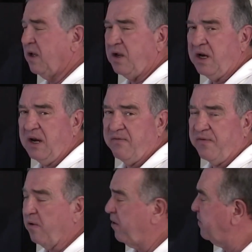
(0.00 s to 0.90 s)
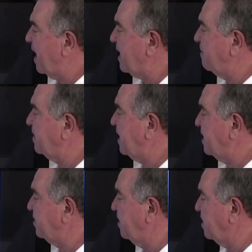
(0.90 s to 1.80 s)
You need photo
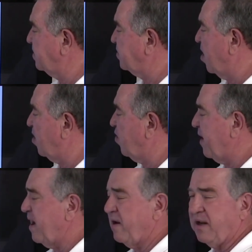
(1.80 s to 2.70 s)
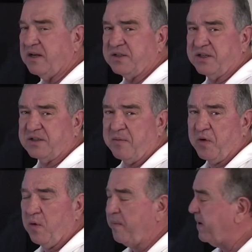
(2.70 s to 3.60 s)
documentation of the installed ground and the system
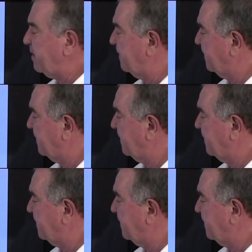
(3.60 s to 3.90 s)
equipment.